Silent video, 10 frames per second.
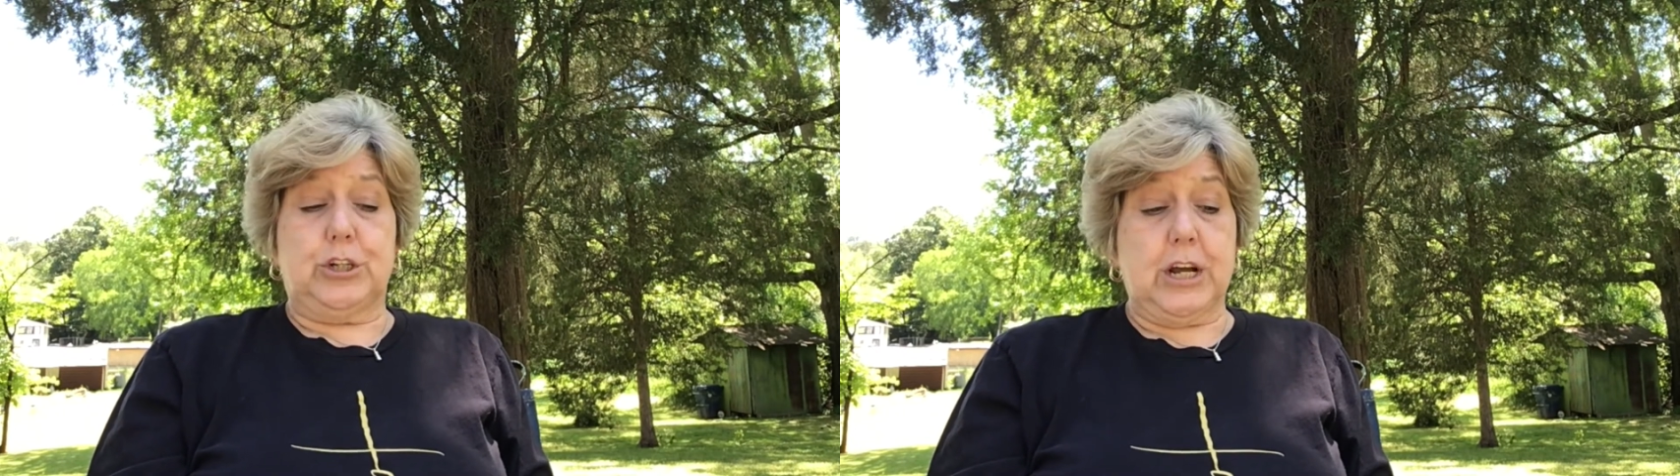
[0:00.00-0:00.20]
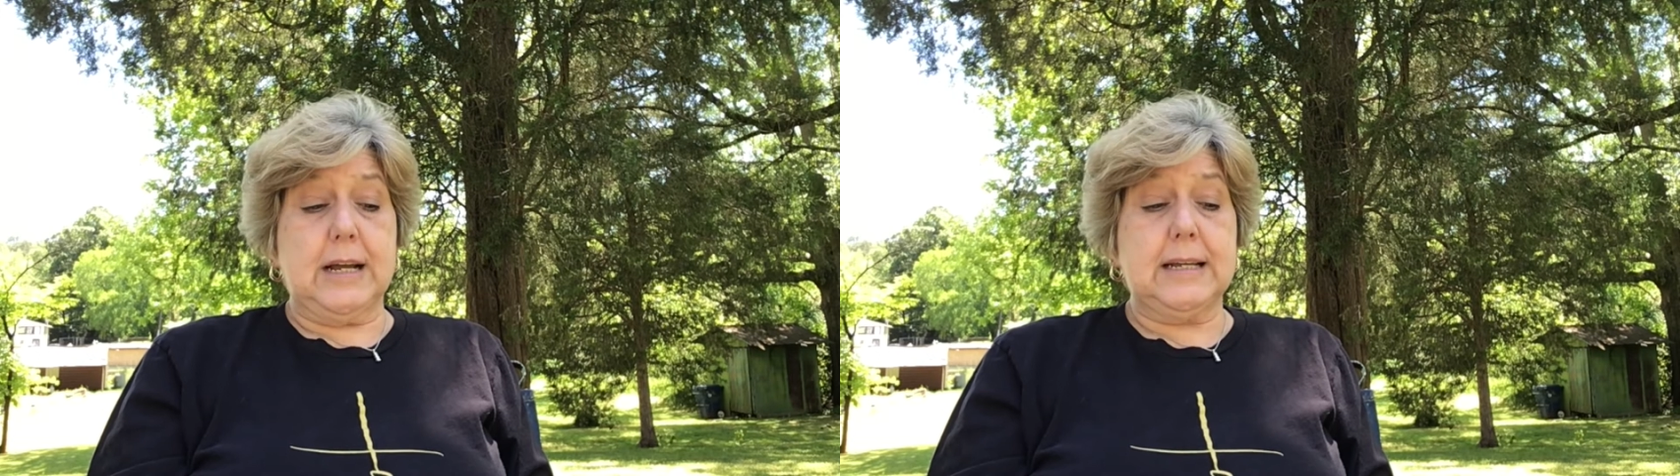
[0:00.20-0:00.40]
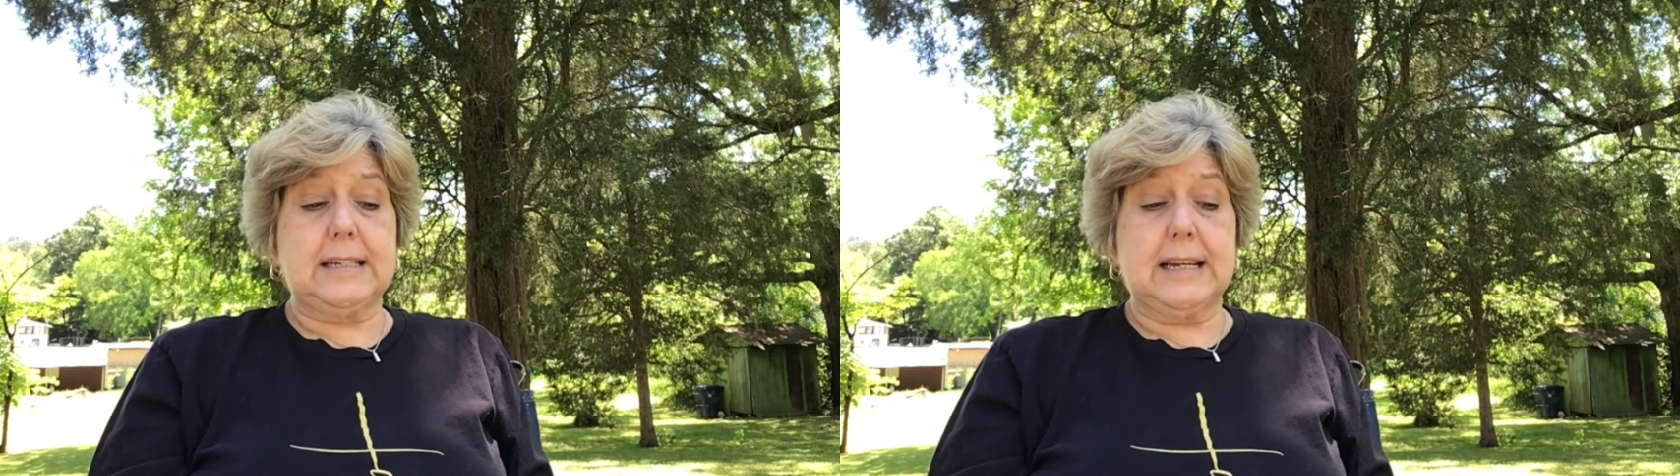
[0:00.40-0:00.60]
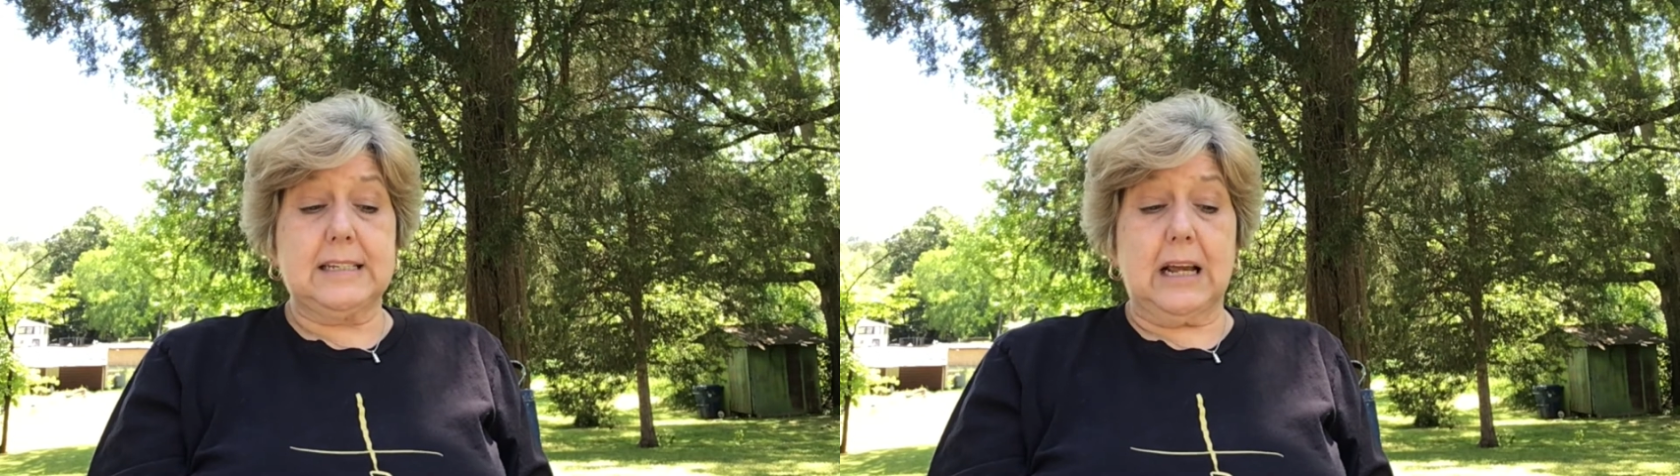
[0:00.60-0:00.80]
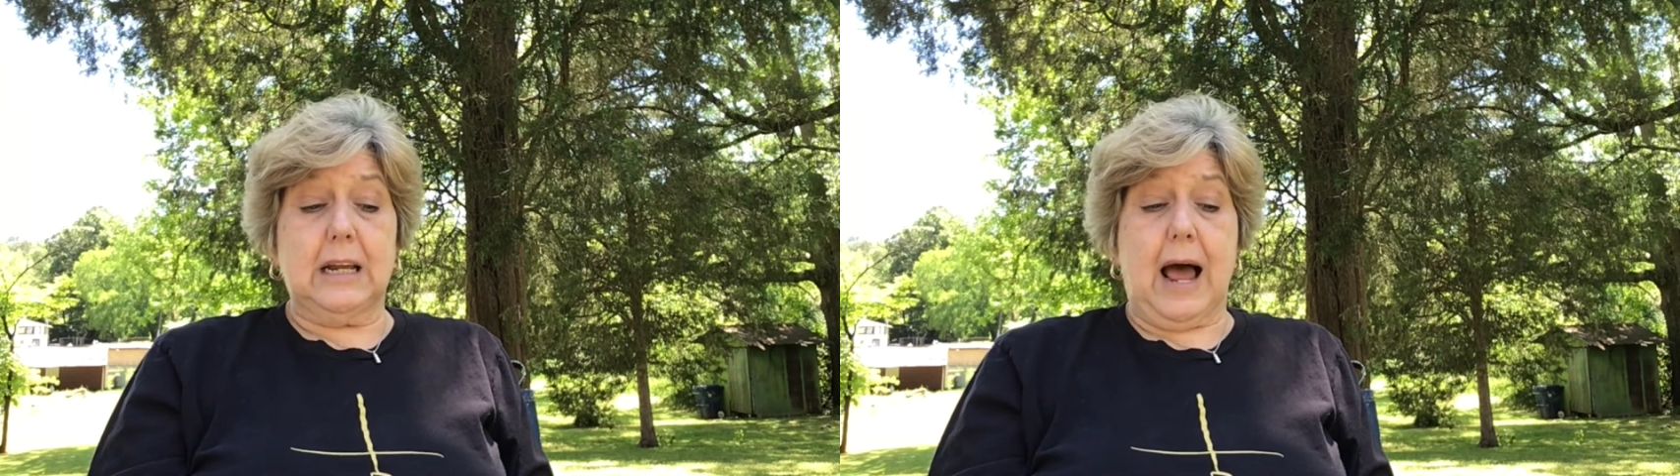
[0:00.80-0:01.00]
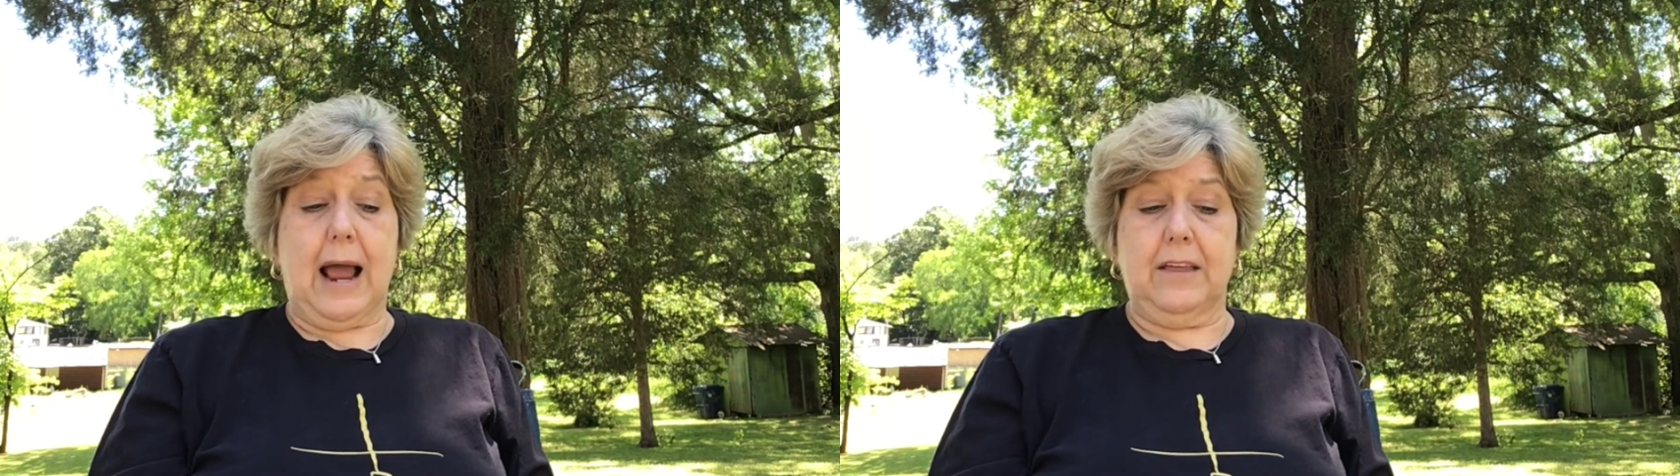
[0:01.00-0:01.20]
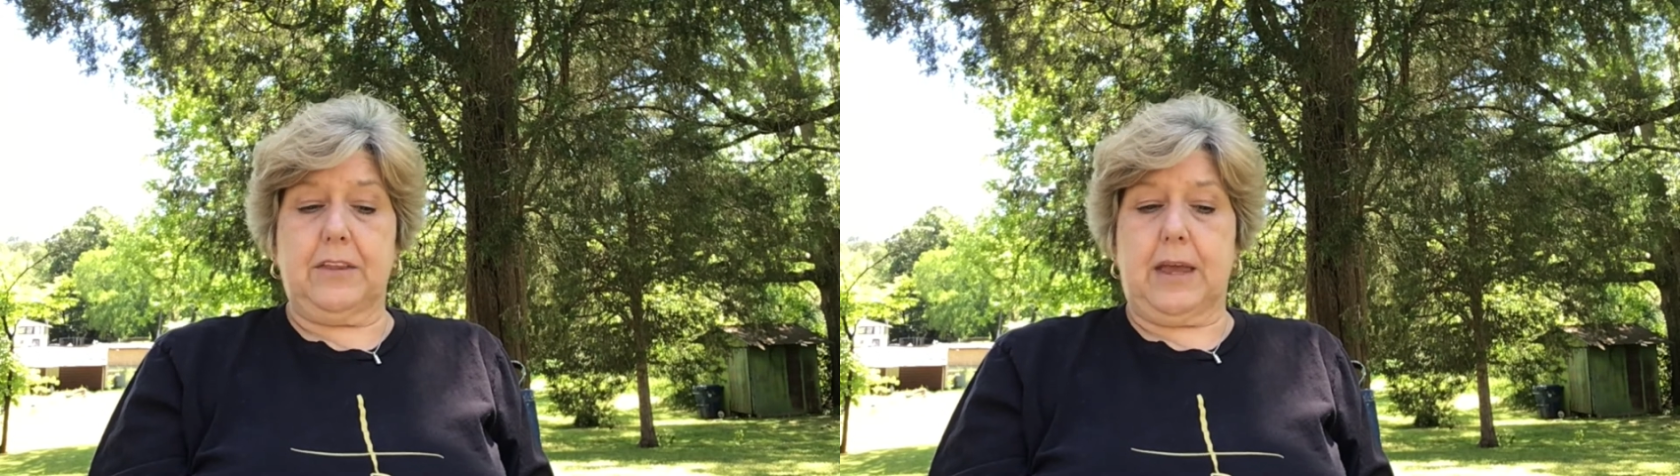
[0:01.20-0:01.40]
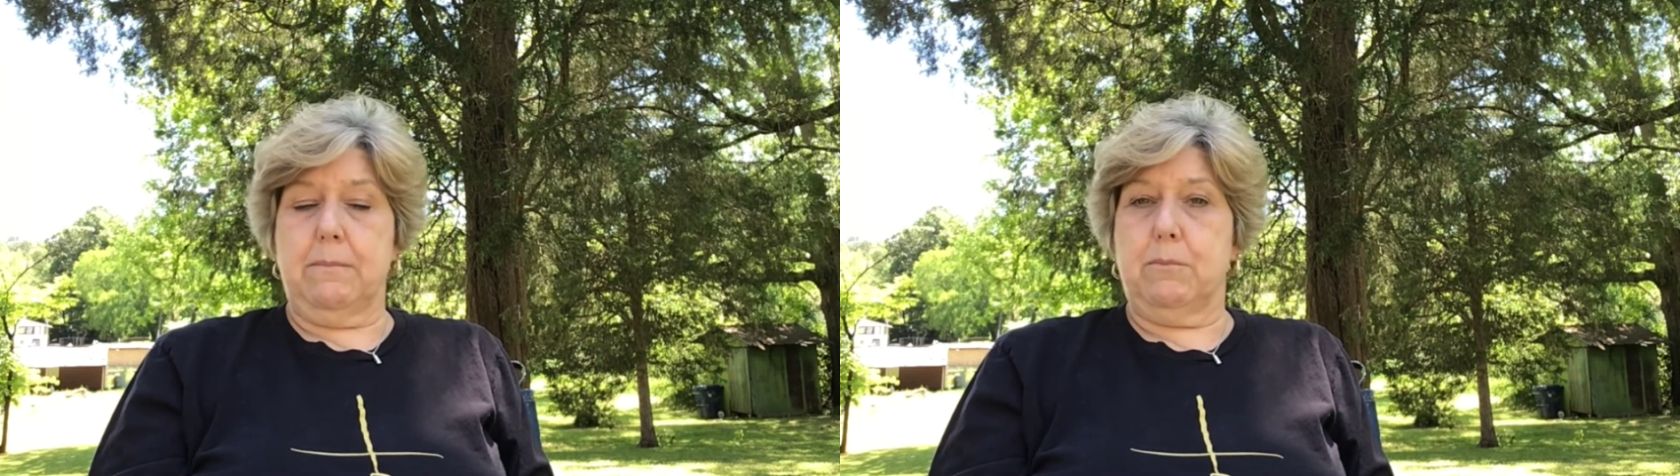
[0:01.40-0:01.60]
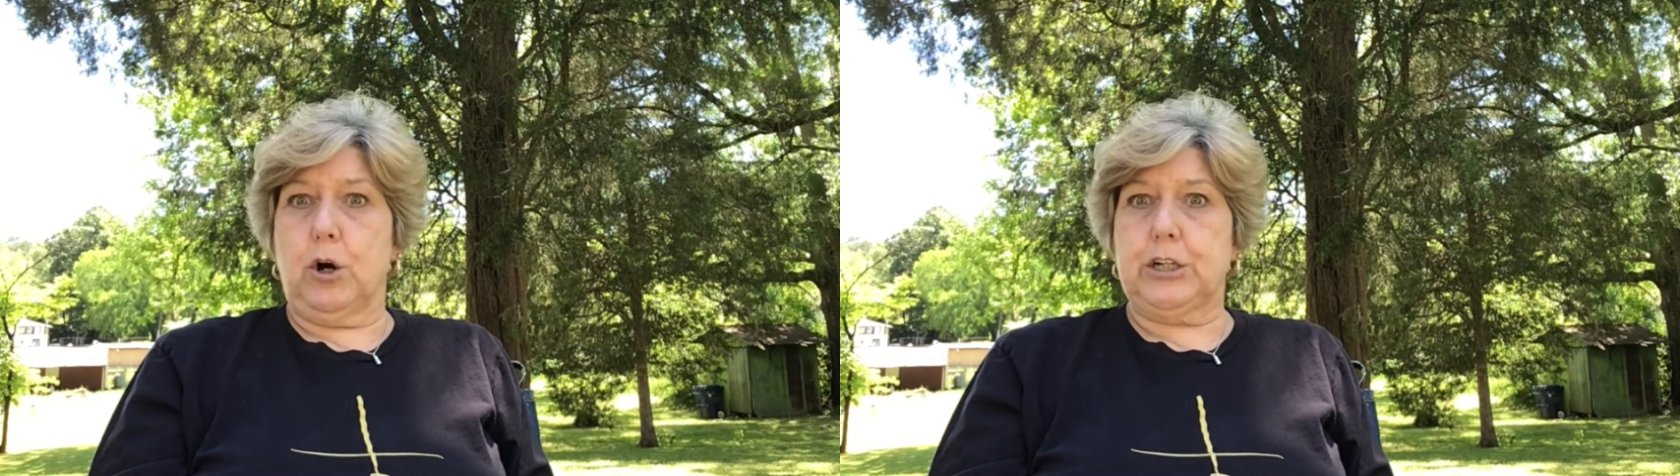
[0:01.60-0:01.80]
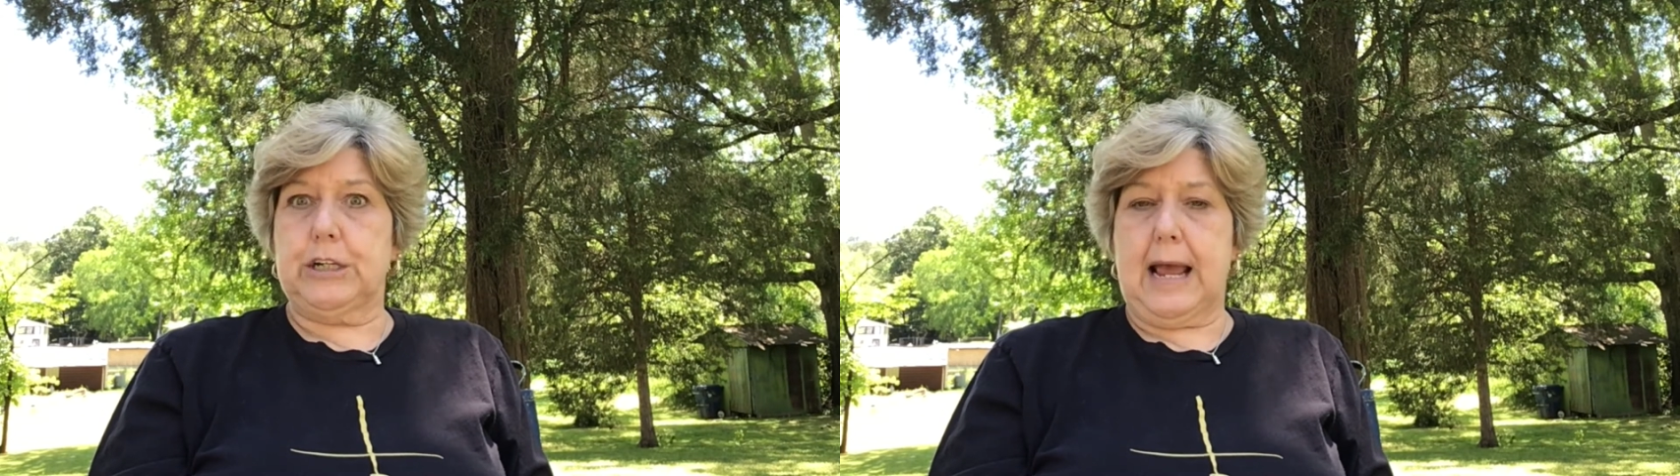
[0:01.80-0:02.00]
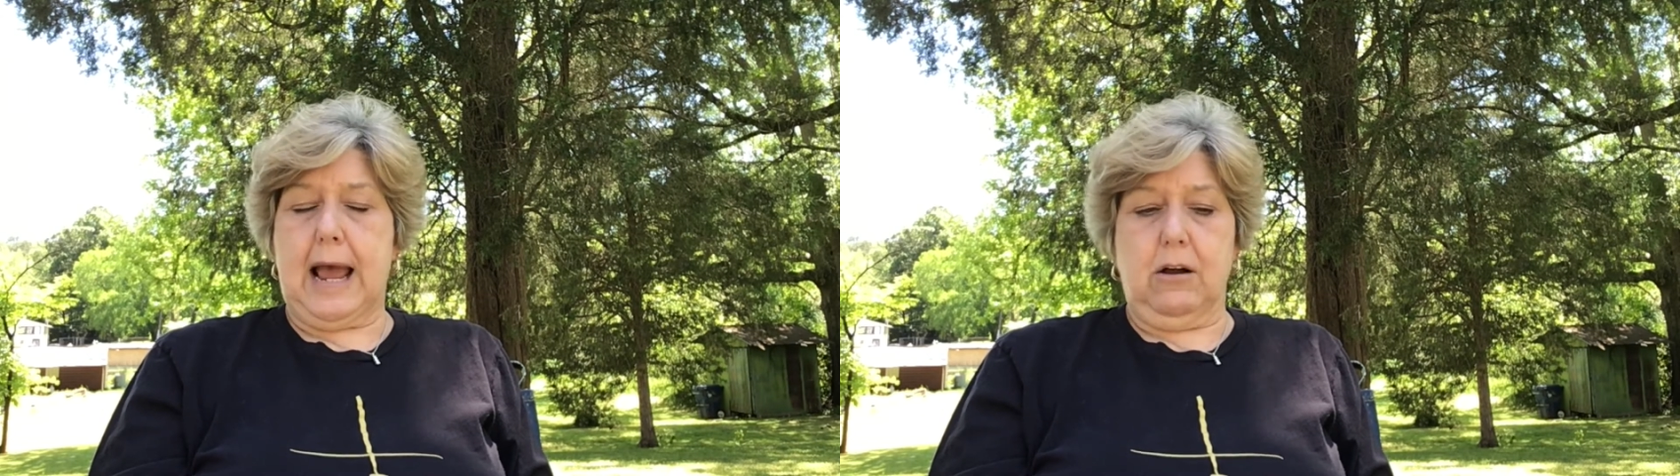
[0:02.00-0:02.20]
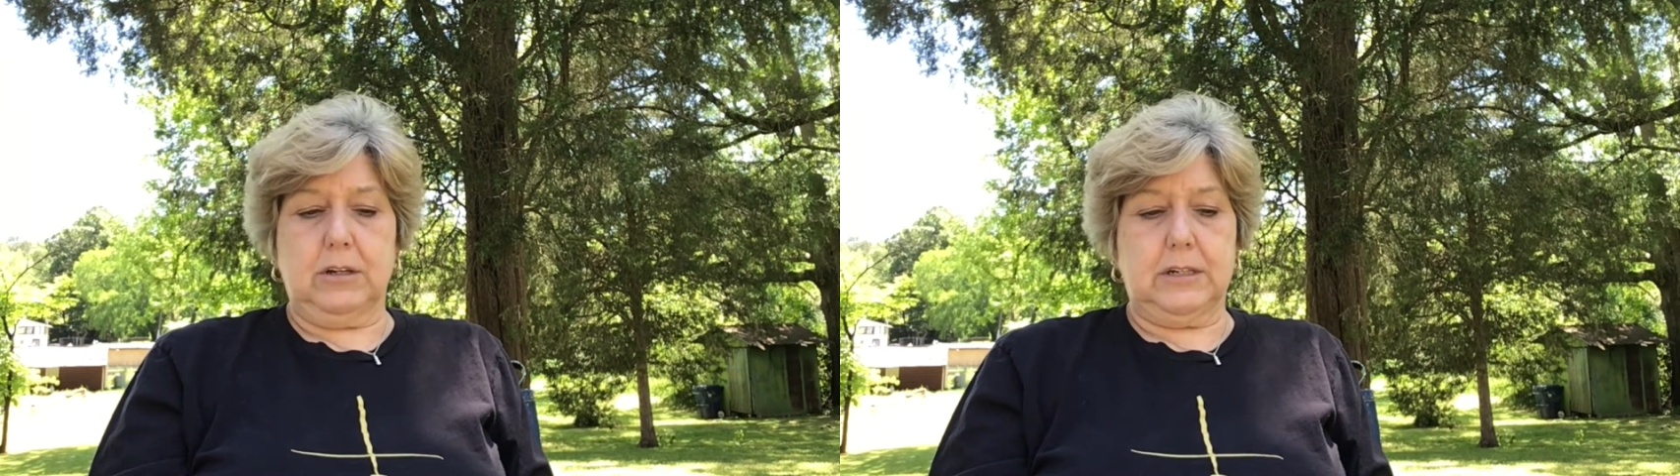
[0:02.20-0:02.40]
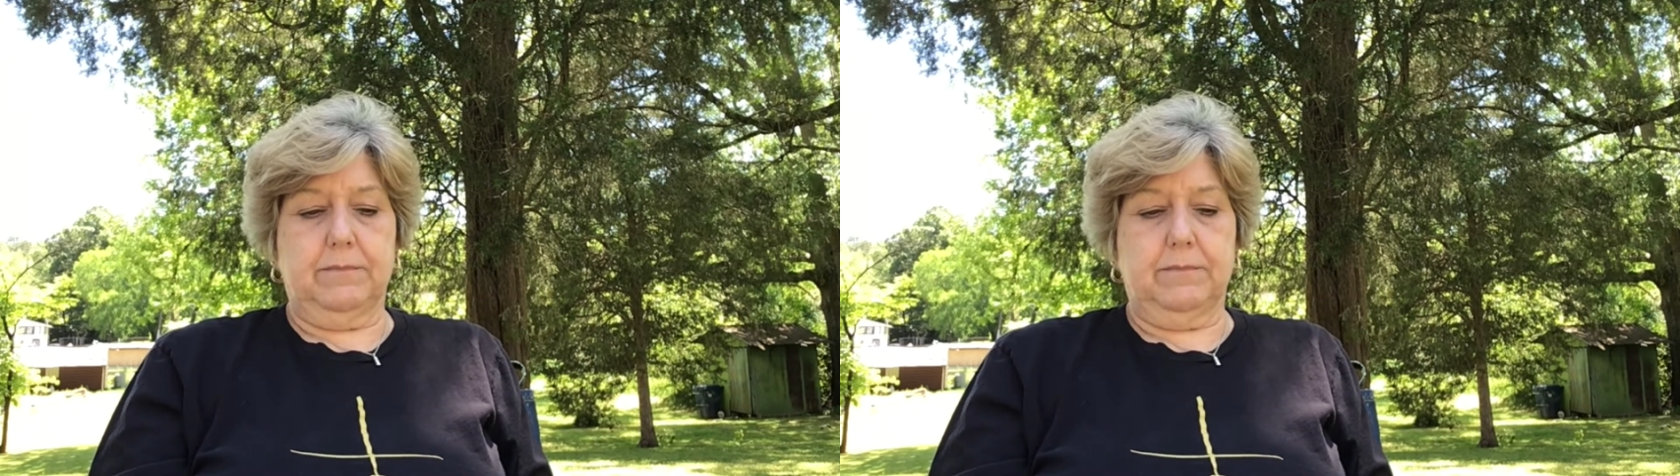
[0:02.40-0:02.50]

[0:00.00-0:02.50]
just as Goliath came marching out.